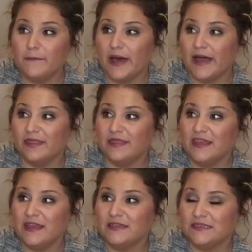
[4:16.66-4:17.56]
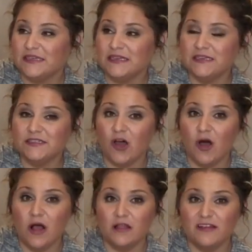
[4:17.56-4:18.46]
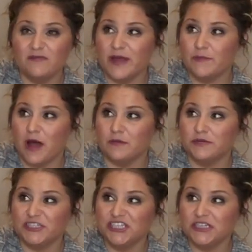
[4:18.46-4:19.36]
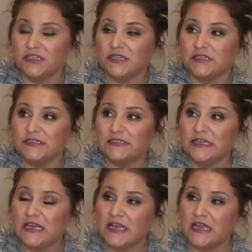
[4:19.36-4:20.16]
but this is all of my pump shields